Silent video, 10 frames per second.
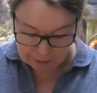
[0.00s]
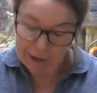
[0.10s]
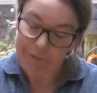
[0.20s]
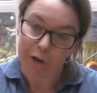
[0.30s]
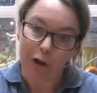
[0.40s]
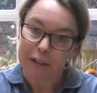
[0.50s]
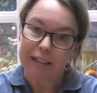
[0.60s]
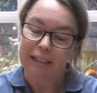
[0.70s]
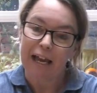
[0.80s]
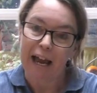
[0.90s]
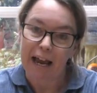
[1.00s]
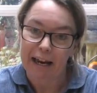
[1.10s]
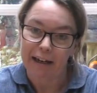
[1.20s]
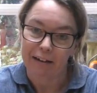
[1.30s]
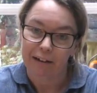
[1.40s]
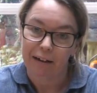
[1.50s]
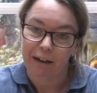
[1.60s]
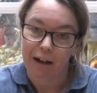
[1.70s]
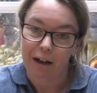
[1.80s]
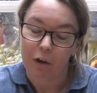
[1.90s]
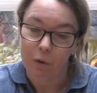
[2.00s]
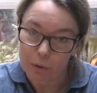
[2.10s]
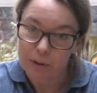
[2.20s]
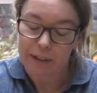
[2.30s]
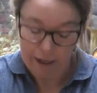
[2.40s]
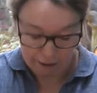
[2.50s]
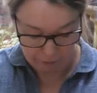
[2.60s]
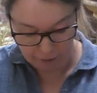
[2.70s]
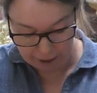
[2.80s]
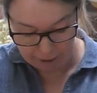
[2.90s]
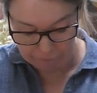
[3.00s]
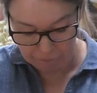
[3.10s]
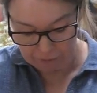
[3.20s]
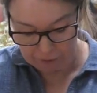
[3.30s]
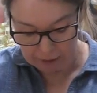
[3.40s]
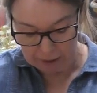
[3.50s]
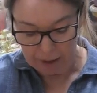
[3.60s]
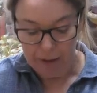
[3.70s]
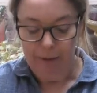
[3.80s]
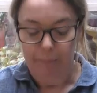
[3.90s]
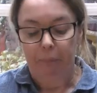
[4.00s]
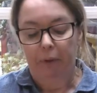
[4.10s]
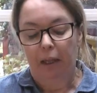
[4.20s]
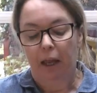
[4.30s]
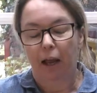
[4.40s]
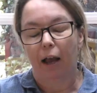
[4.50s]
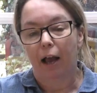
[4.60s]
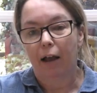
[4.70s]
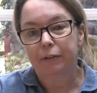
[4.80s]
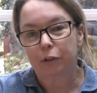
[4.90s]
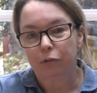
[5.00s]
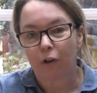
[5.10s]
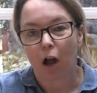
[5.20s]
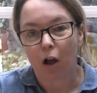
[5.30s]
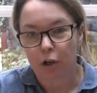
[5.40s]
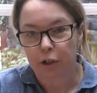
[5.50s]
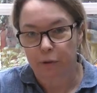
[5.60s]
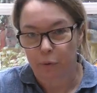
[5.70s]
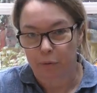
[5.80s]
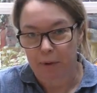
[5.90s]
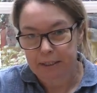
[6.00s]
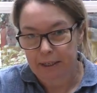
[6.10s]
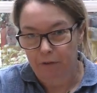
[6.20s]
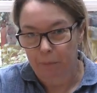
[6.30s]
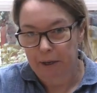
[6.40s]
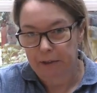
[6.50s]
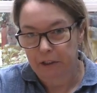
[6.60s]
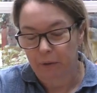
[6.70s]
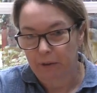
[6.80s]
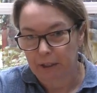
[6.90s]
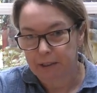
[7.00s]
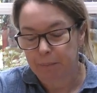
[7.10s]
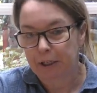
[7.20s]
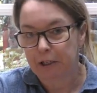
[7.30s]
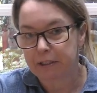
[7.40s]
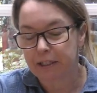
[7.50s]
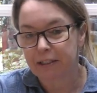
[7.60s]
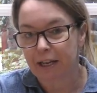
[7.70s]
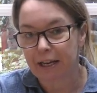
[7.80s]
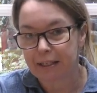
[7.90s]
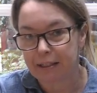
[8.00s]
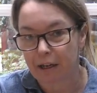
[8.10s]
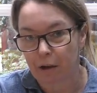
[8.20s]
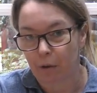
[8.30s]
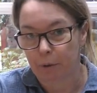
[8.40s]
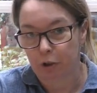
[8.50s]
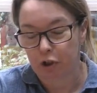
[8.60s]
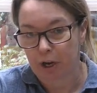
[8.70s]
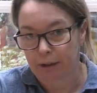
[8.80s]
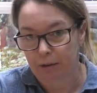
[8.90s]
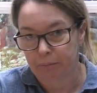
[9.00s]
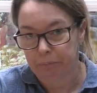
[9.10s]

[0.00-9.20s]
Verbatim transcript: I've got to say, also, I've I've sort of argued with myself about doing this, because this is an allotment channel.